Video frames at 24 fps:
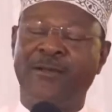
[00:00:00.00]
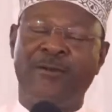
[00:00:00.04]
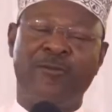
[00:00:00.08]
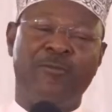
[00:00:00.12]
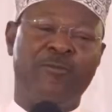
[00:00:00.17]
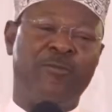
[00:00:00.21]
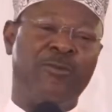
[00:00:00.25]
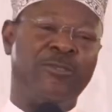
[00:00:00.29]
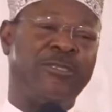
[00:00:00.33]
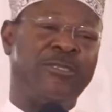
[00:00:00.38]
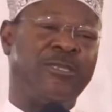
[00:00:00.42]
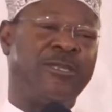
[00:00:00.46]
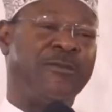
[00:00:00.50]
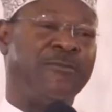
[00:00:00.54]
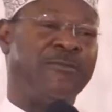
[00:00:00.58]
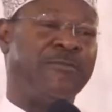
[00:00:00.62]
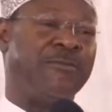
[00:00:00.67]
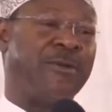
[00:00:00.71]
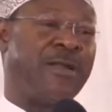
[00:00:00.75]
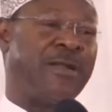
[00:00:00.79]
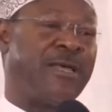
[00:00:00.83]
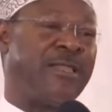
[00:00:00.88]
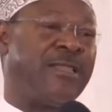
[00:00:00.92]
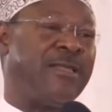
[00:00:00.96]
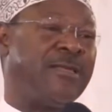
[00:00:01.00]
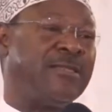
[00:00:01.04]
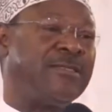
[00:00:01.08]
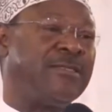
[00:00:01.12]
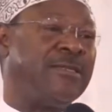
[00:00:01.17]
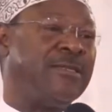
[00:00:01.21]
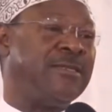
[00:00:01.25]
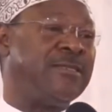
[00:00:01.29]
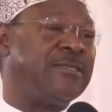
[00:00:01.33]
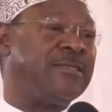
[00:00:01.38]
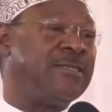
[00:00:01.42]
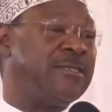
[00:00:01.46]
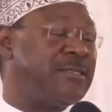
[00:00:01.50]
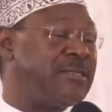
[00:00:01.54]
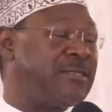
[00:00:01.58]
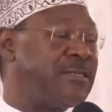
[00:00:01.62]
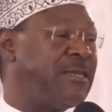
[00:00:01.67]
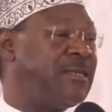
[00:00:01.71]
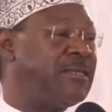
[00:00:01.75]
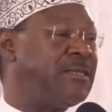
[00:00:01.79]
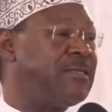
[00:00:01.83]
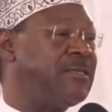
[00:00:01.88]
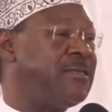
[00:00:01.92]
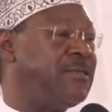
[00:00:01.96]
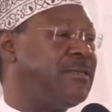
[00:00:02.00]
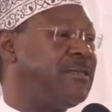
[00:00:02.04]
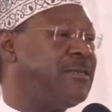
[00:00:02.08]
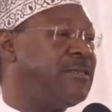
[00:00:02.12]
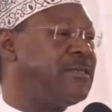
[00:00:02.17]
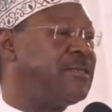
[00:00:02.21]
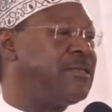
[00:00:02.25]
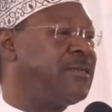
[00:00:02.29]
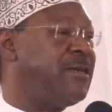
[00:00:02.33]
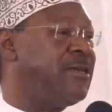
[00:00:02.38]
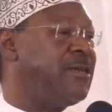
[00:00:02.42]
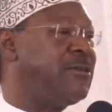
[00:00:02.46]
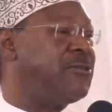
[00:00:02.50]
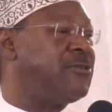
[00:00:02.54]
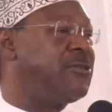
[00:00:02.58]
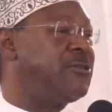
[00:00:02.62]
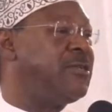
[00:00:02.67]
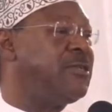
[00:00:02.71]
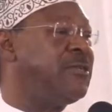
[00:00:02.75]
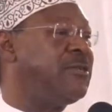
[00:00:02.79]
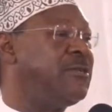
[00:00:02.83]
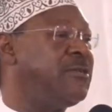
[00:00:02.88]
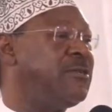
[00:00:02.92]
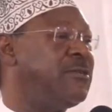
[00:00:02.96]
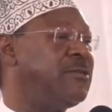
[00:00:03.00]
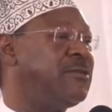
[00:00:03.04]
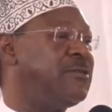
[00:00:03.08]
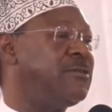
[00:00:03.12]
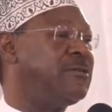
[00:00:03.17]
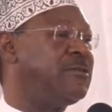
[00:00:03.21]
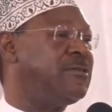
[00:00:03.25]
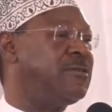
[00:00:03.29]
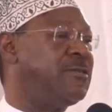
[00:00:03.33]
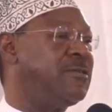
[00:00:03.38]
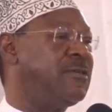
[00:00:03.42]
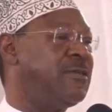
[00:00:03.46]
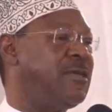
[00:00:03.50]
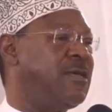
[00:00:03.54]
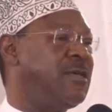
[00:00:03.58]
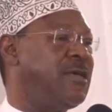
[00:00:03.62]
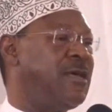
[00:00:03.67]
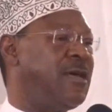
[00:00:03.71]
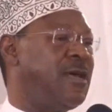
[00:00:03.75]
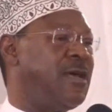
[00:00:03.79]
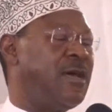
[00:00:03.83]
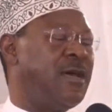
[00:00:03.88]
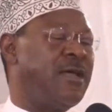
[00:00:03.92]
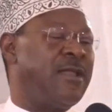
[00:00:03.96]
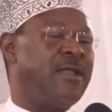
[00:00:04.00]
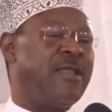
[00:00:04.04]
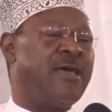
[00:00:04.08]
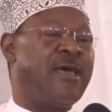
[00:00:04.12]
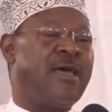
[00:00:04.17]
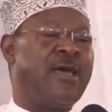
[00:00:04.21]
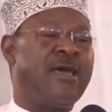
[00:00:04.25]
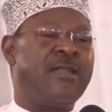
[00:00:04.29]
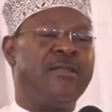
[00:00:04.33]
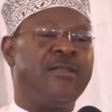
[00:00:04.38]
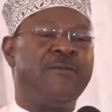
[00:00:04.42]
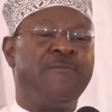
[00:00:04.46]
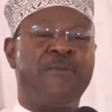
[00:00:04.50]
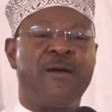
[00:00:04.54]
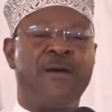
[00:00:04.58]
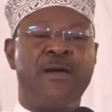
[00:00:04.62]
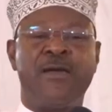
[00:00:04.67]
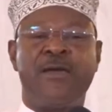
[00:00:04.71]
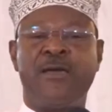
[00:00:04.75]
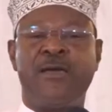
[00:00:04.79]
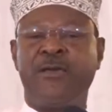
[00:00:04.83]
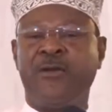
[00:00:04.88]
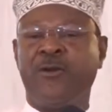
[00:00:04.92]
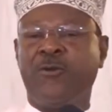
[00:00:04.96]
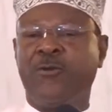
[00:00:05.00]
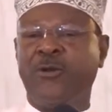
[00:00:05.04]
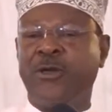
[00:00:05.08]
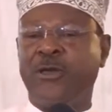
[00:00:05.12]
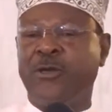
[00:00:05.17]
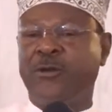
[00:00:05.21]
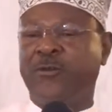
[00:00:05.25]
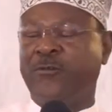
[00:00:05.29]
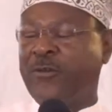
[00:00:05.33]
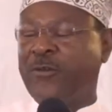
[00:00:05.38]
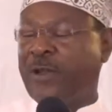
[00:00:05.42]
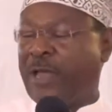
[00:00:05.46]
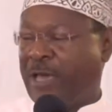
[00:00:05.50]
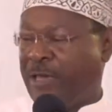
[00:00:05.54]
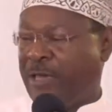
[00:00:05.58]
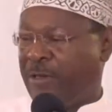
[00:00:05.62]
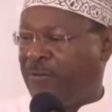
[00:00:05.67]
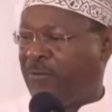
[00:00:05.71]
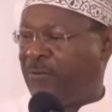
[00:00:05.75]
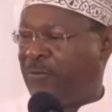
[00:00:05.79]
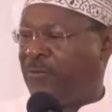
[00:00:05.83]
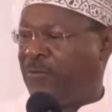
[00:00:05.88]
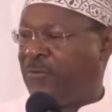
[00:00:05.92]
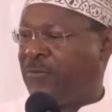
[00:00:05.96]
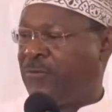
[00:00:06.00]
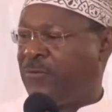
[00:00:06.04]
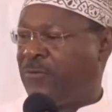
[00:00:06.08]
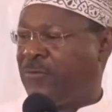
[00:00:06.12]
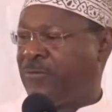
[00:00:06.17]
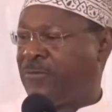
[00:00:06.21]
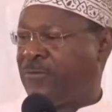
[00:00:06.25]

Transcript: Muslim brothers and sisters in this country. And I admire your way of life.